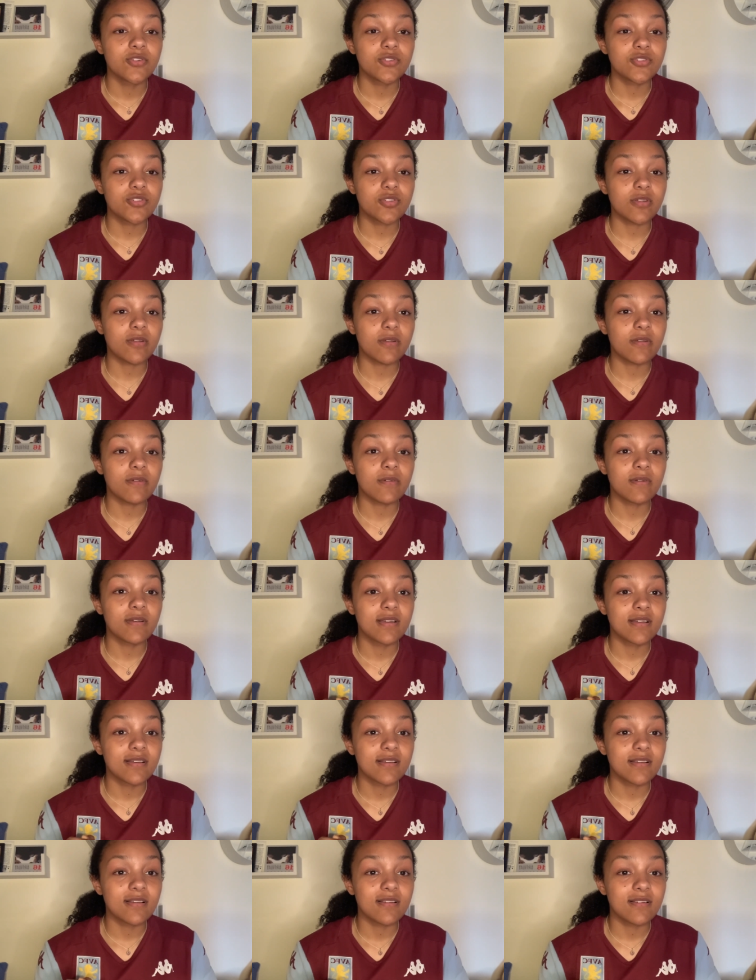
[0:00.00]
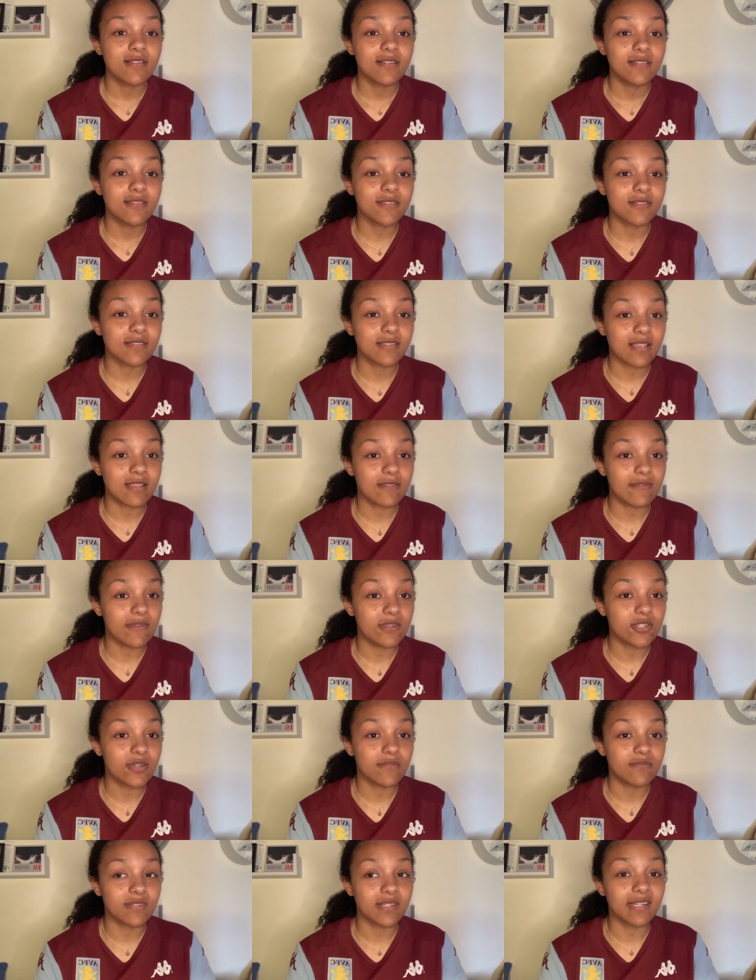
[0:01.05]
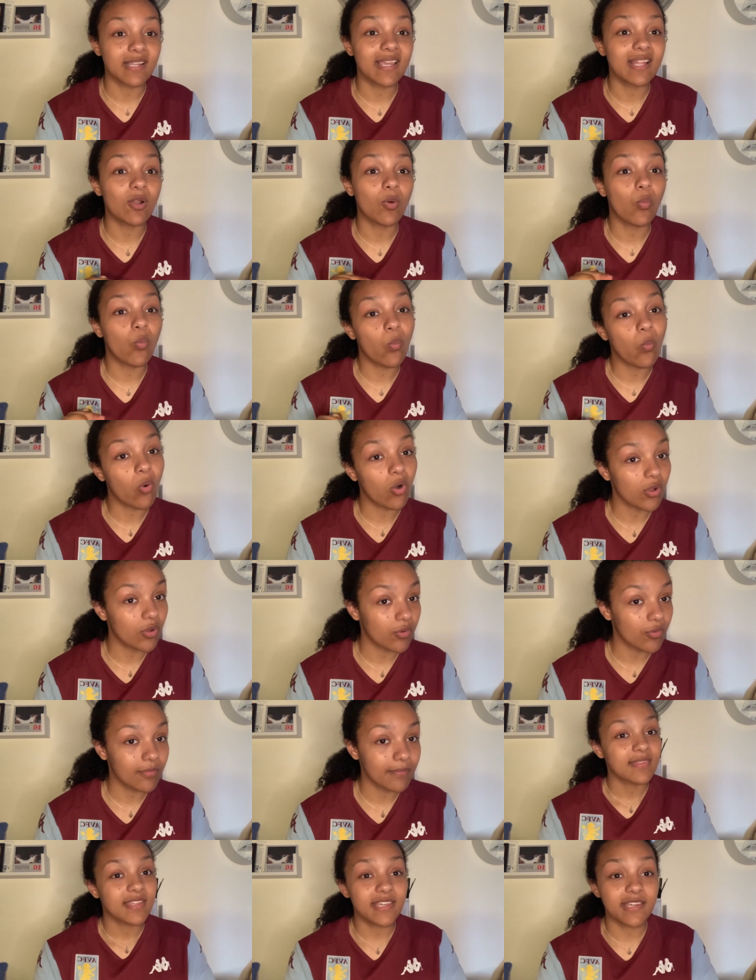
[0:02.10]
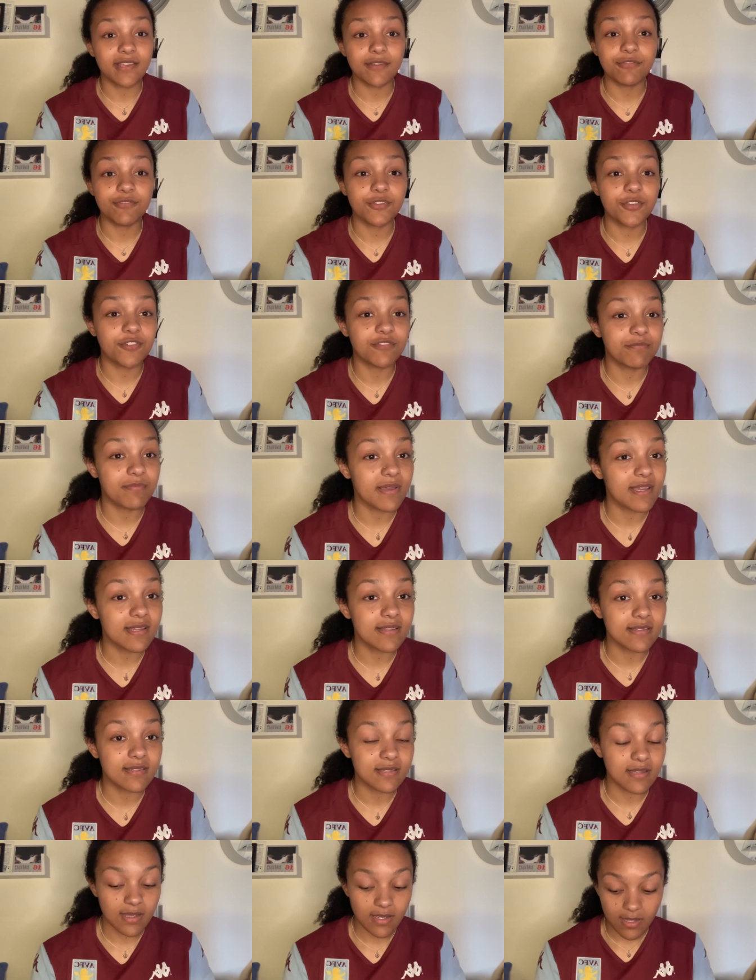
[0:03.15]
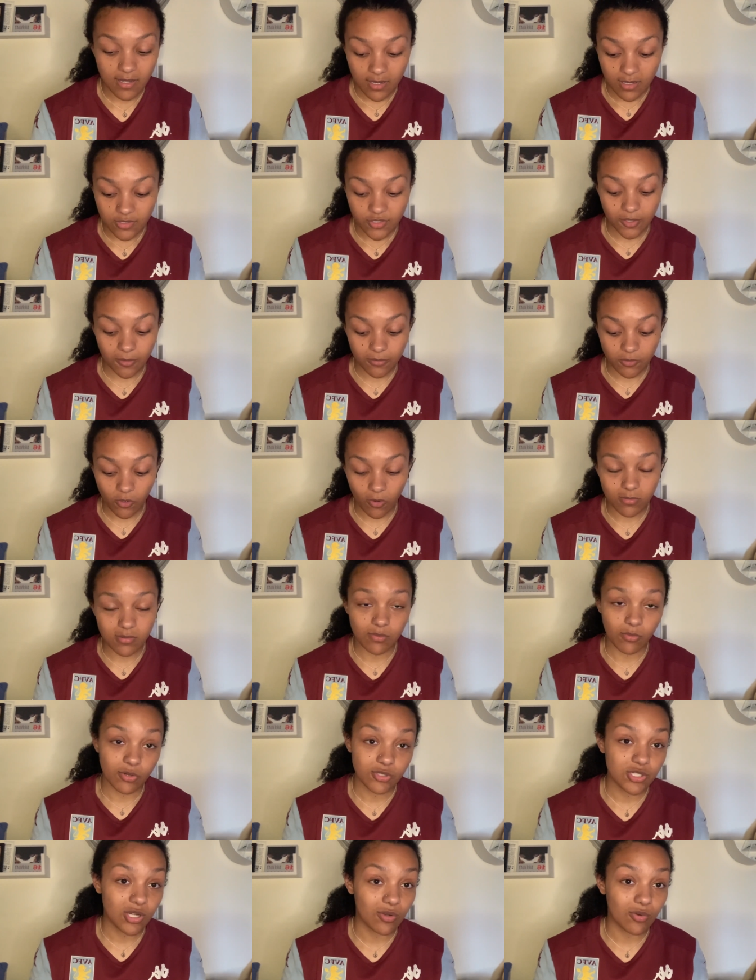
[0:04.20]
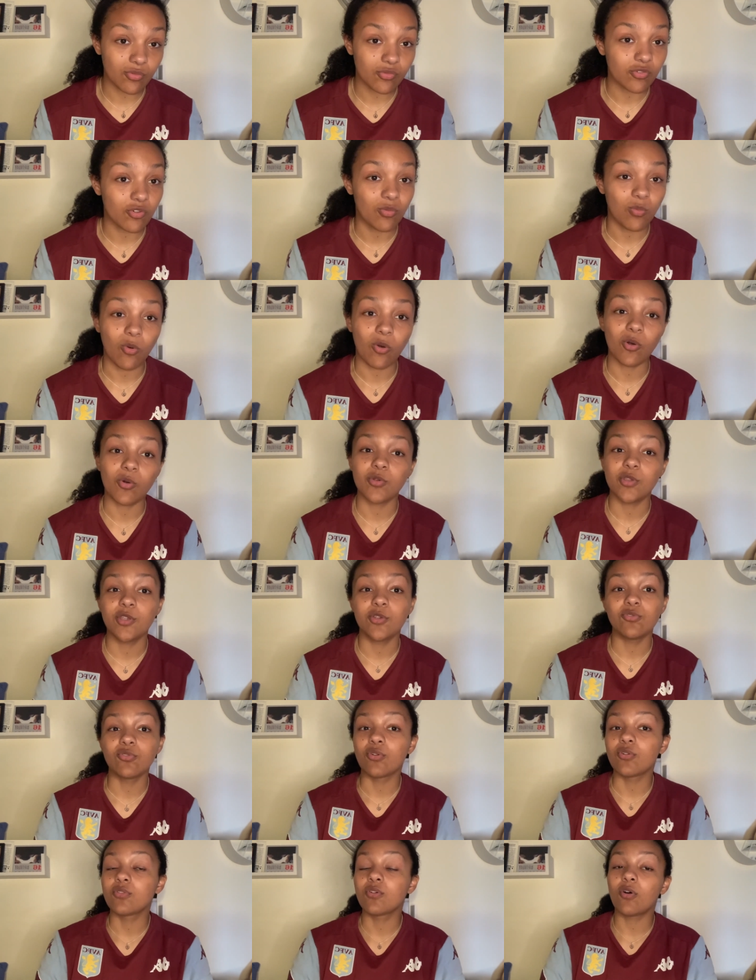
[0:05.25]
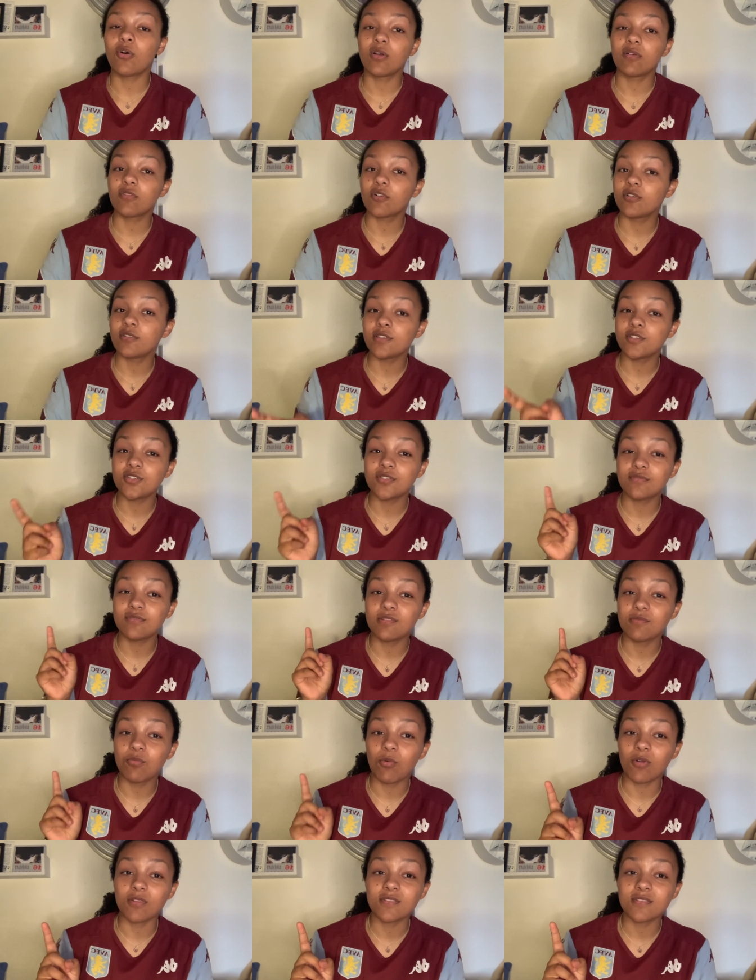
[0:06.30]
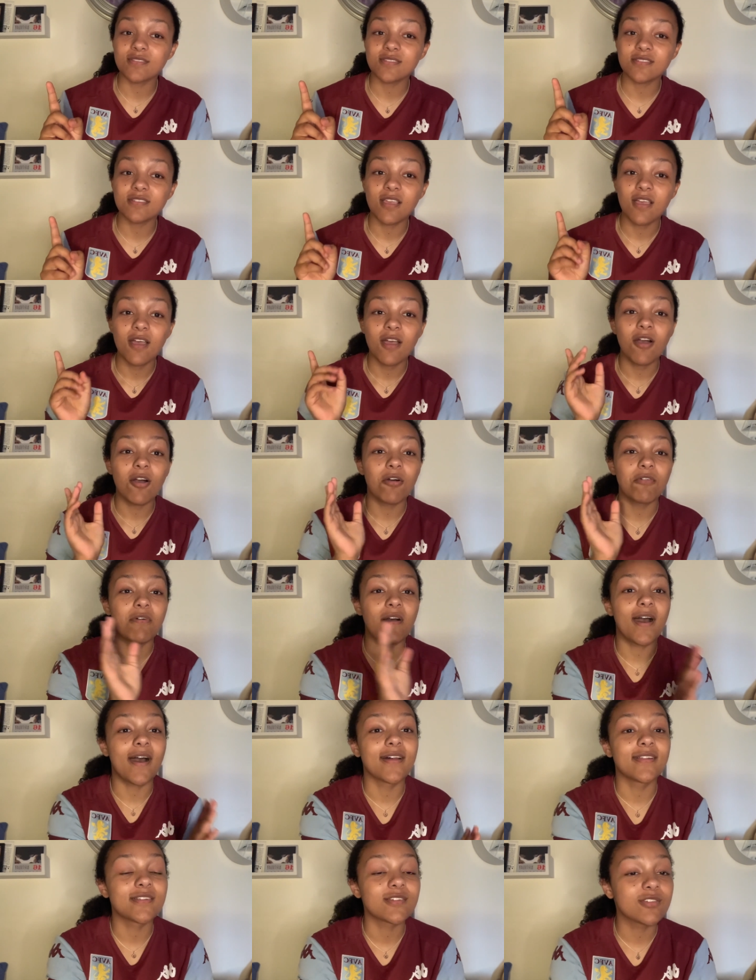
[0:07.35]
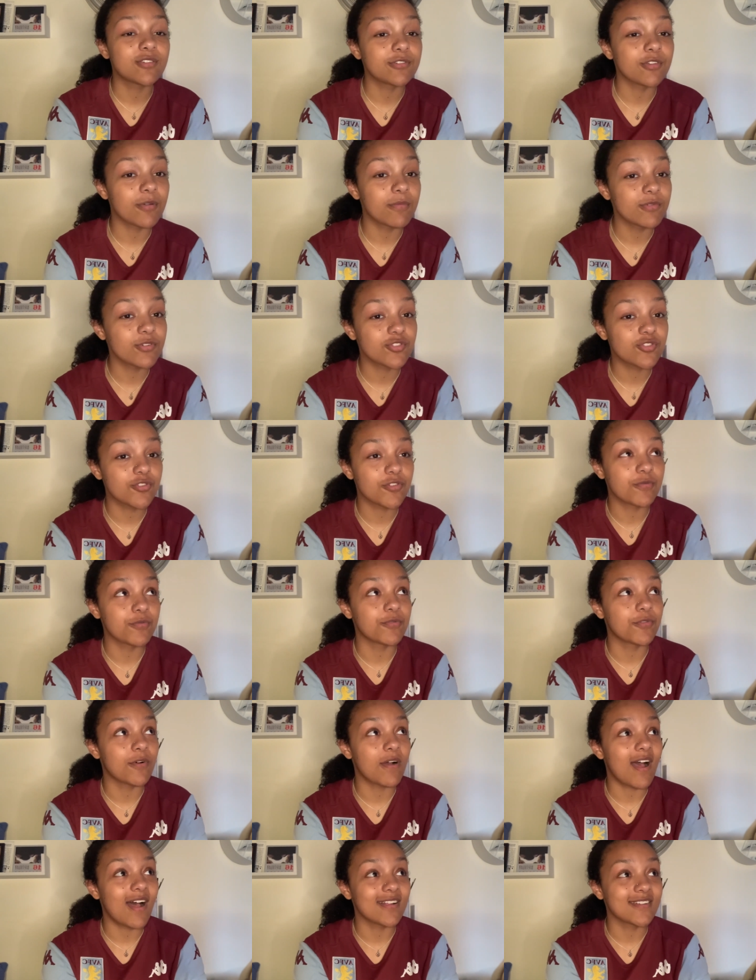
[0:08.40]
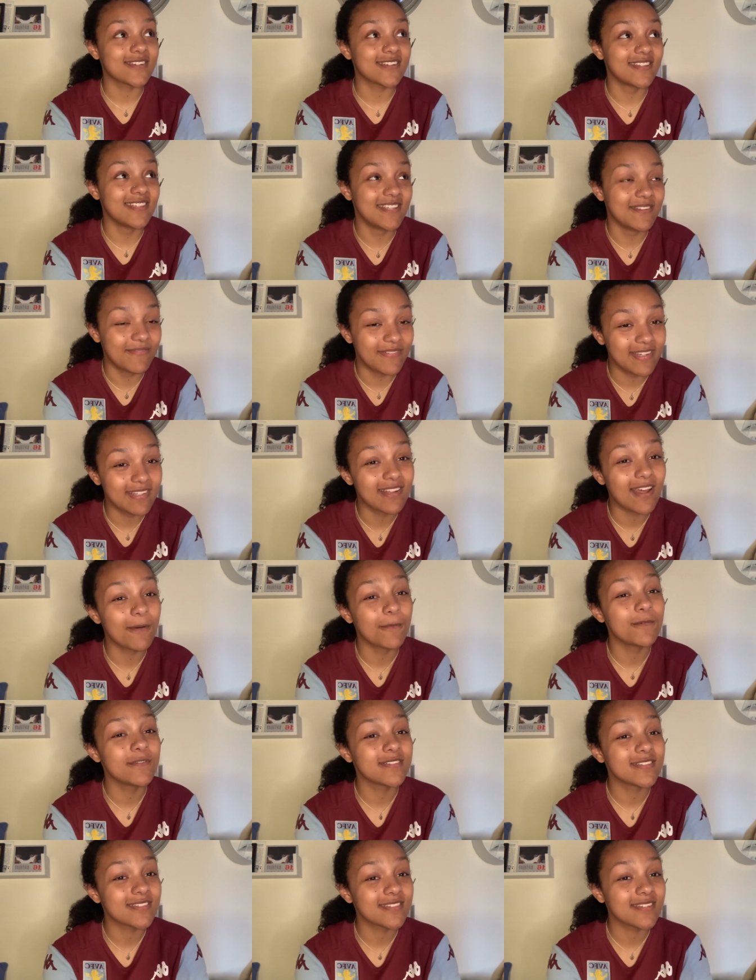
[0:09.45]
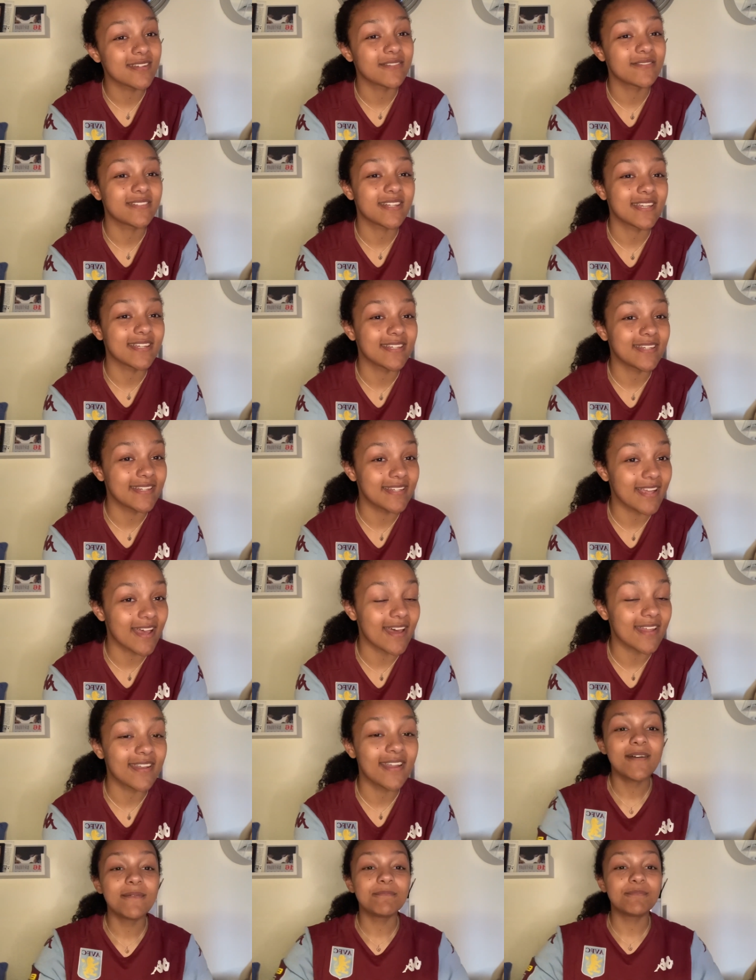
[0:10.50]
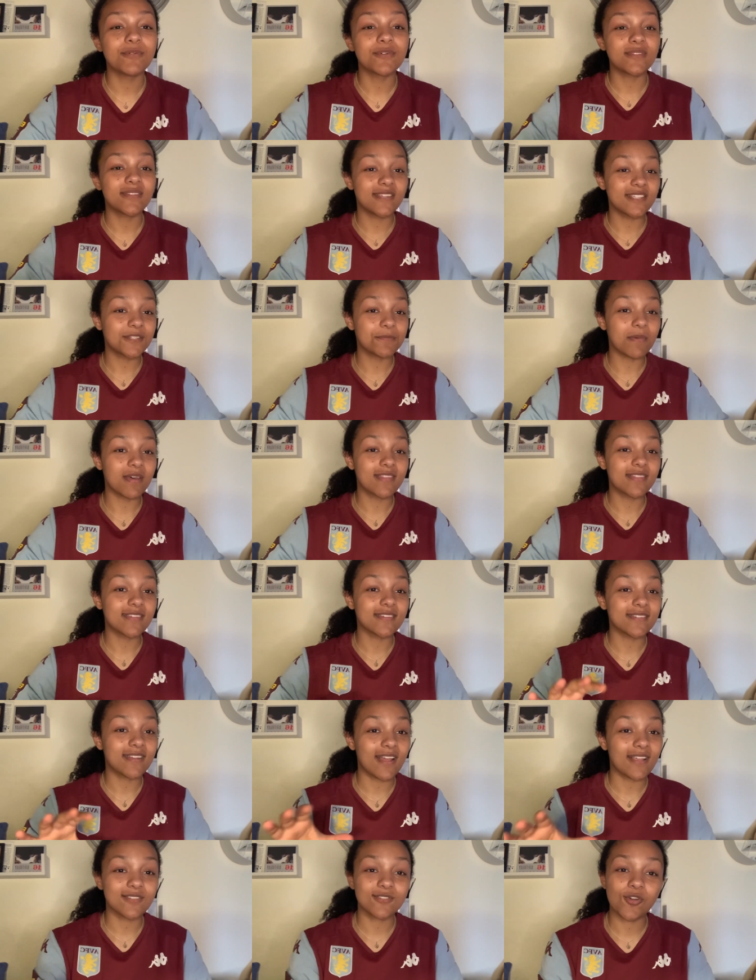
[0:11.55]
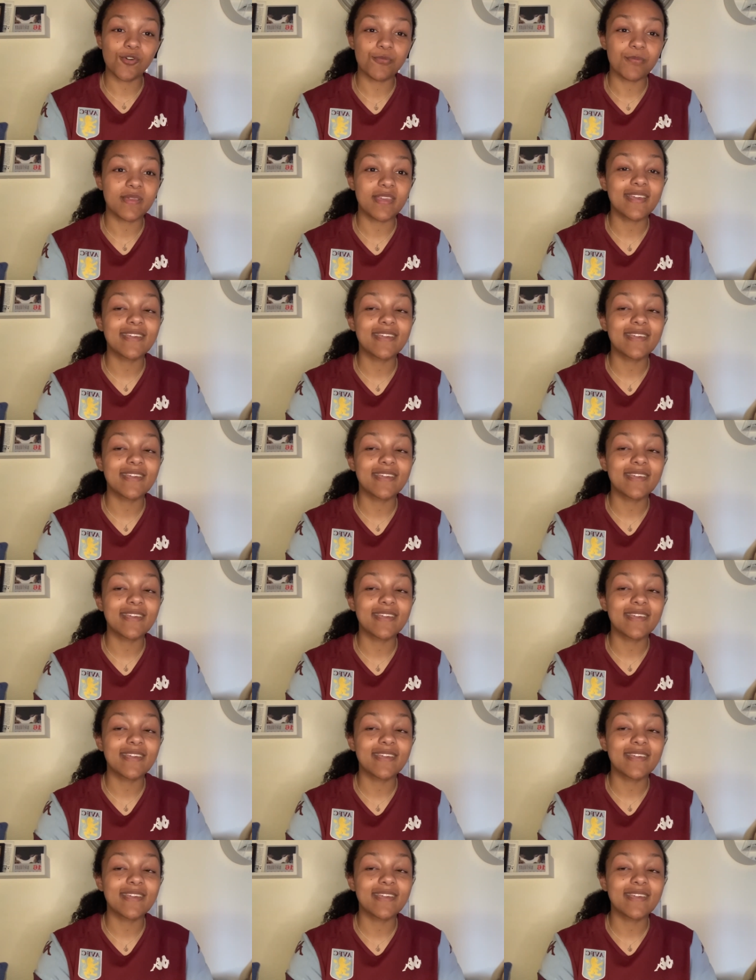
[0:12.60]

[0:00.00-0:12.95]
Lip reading: to successfully shifting in a while. If you've been subscribed to my channel for a while, you know that I've only shifted once. I've had so much trouble actually being able to shift again, but this method has got me